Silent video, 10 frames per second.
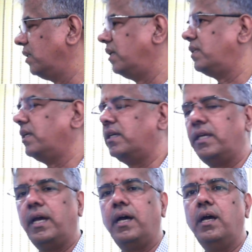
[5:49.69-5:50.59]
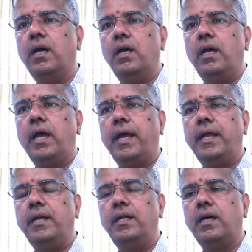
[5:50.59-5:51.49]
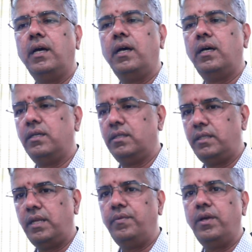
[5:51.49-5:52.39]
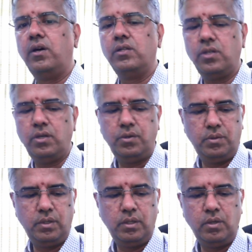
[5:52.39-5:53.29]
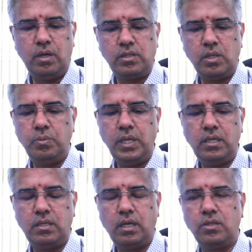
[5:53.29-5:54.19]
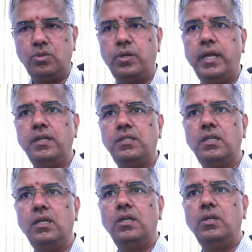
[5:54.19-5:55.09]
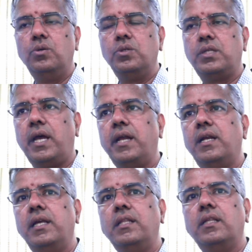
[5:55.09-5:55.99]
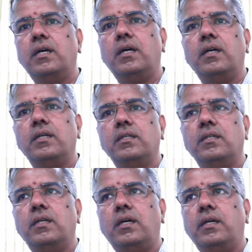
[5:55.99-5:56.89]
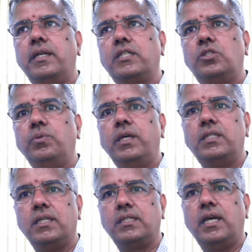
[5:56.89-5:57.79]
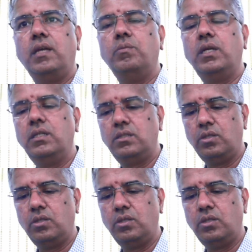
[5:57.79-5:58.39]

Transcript: I think, yeah. And then you'll also meet Suresh, who is handling the next week's assignment.